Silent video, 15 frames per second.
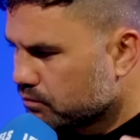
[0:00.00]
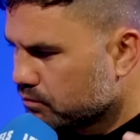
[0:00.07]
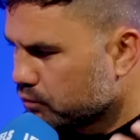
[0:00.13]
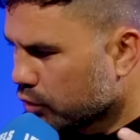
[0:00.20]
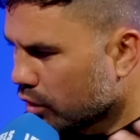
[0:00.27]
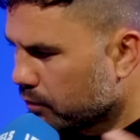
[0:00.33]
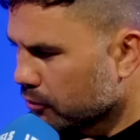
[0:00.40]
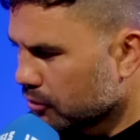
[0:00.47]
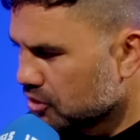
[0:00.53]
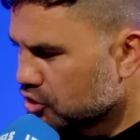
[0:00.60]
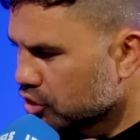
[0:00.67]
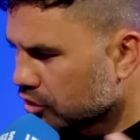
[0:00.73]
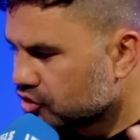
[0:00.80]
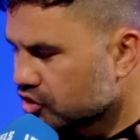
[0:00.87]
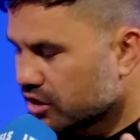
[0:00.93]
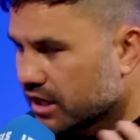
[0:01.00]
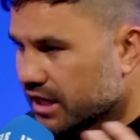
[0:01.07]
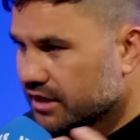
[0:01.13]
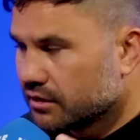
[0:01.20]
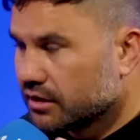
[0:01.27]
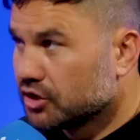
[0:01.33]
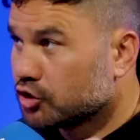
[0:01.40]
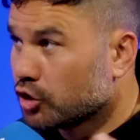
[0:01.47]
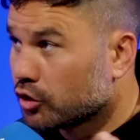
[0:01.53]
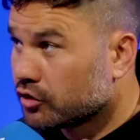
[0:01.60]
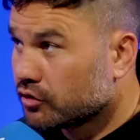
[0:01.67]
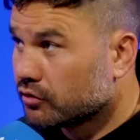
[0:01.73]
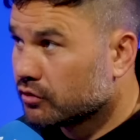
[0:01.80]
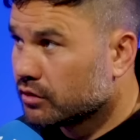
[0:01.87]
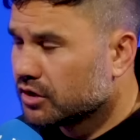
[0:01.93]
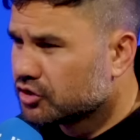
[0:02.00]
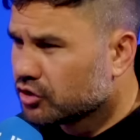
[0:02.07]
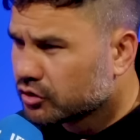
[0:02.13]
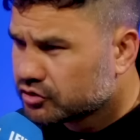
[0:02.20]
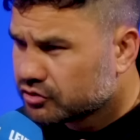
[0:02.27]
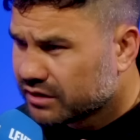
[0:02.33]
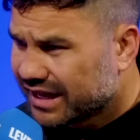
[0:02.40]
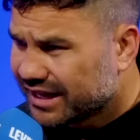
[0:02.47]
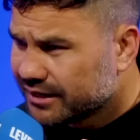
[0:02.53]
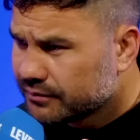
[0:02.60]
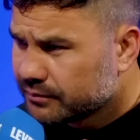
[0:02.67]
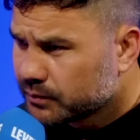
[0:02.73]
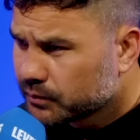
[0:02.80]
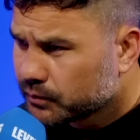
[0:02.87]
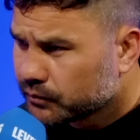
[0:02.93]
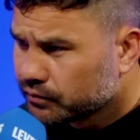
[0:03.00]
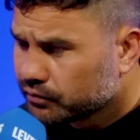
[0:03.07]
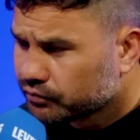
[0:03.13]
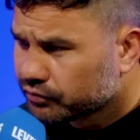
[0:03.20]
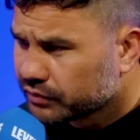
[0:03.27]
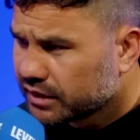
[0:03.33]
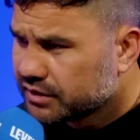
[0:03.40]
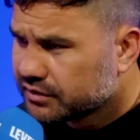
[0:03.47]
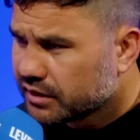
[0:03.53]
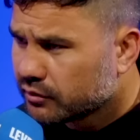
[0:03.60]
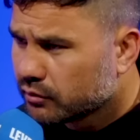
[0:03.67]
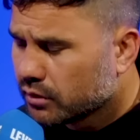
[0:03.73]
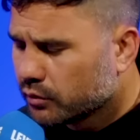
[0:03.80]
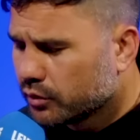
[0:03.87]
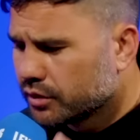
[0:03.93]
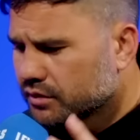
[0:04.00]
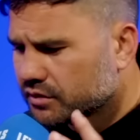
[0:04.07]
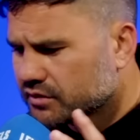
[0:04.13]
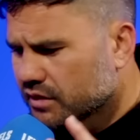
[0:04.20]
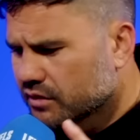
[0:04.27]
proper indoctrinated. Is that the right word? Is that